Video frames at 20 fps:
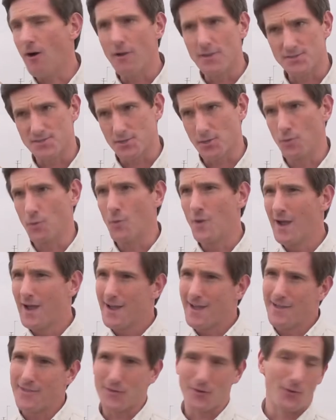Also,
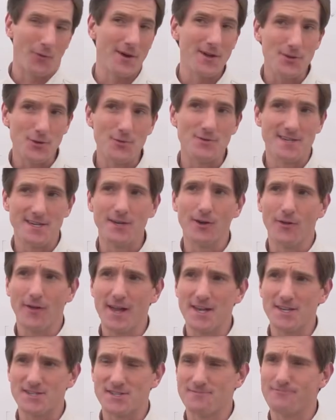the Green New Deal
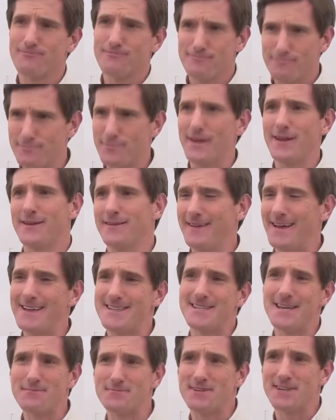has been
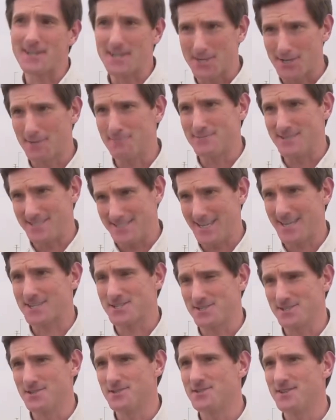attempting to come to
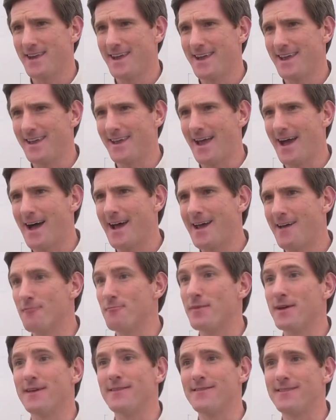Texas, and I
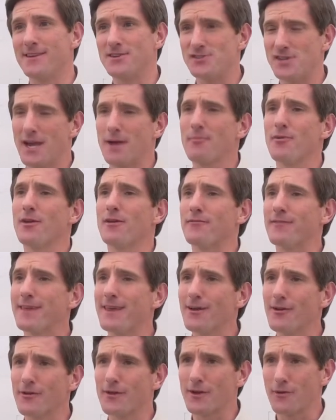have been the champion of
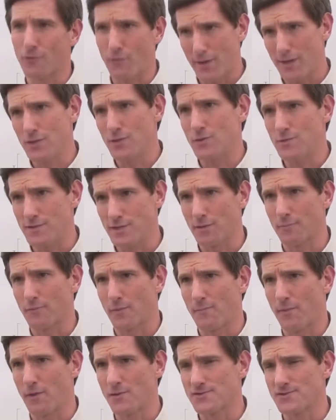killing Green New Deal
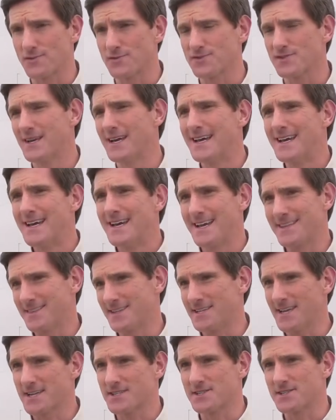proposals at
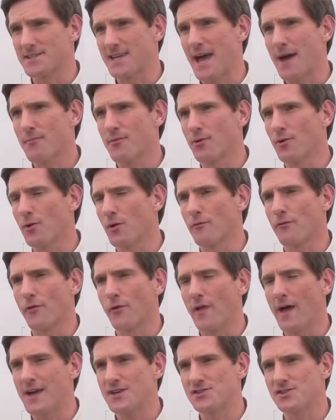the Texas Capitol over
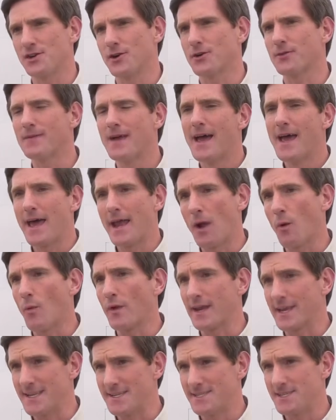the last year, and I
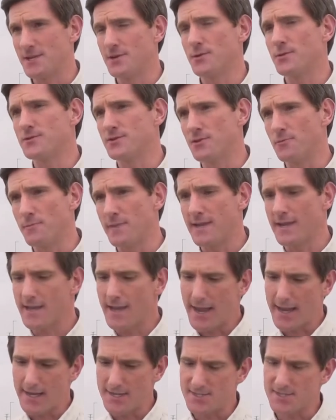want to continue to
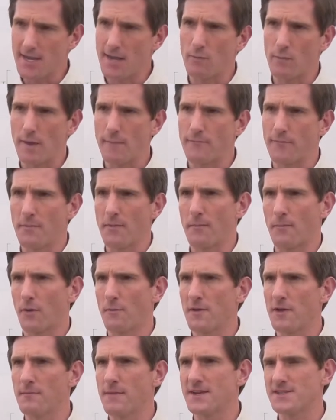be a state rep from the
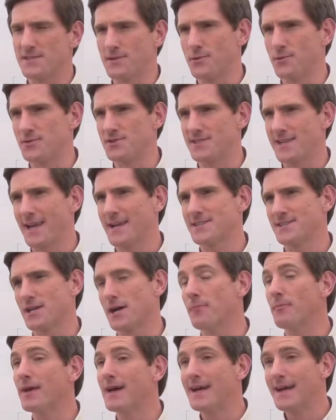Permian Basin who stands
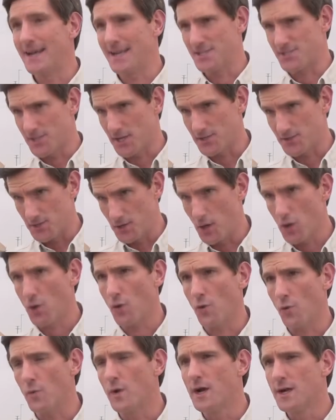up and says
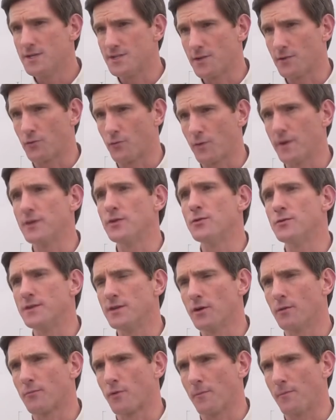no to Green New
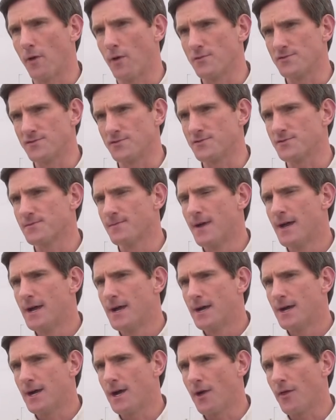Deal proposals.
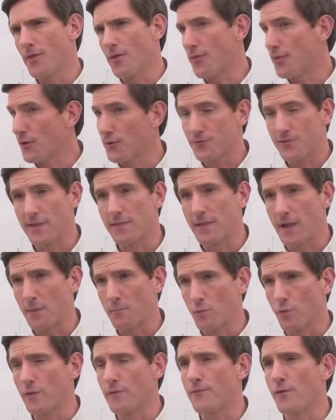The third thing that
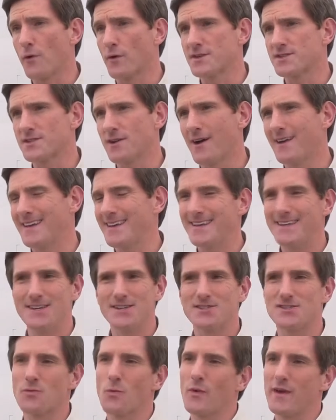I'm really focused on
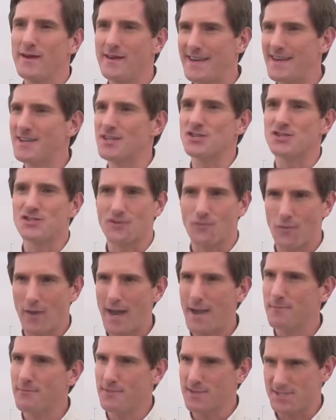is we need to
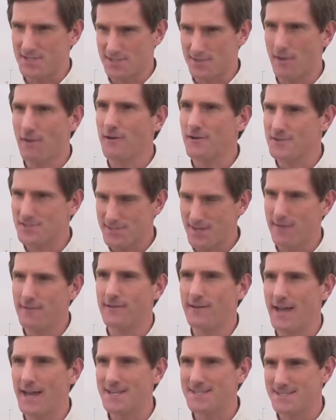scrap the STAR
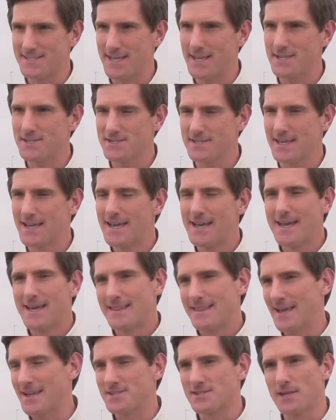standardized test.
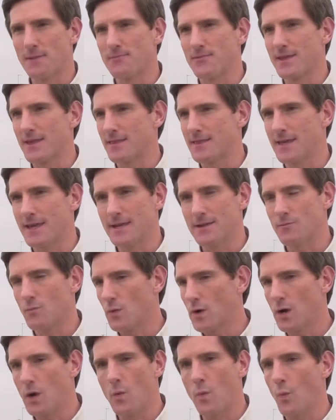That's something that
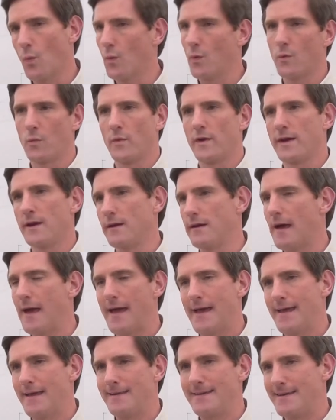we
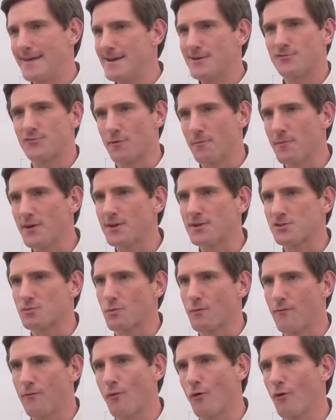need tremendous
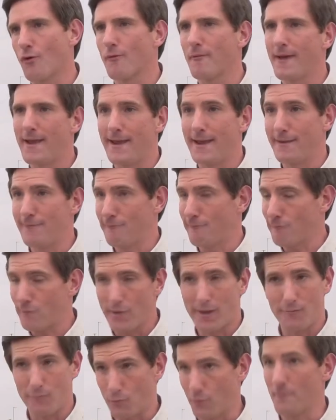reform
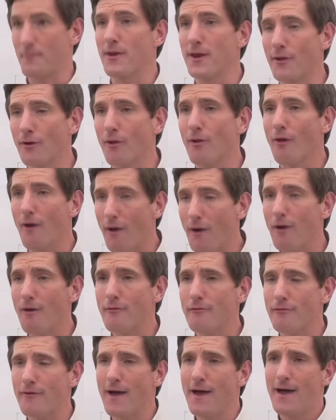and repeal
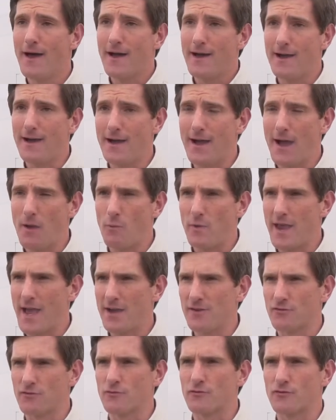of. We
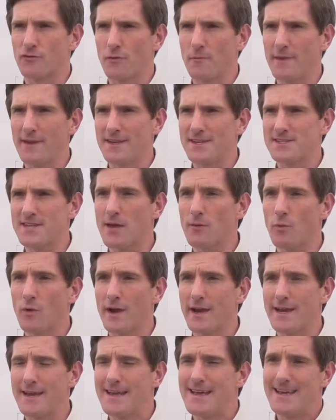had tremendous
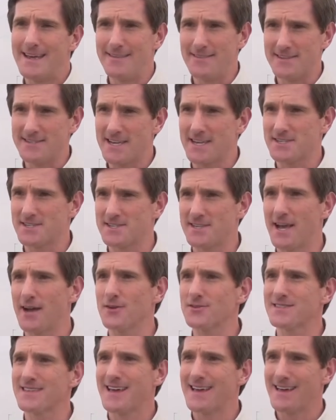headway in the Texas
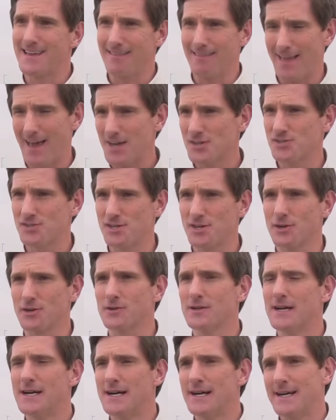House last
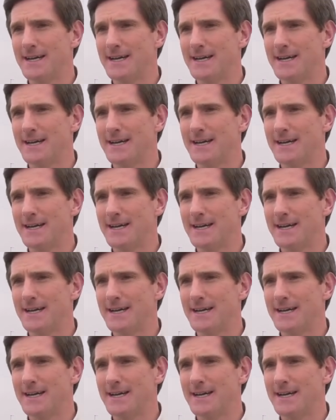year.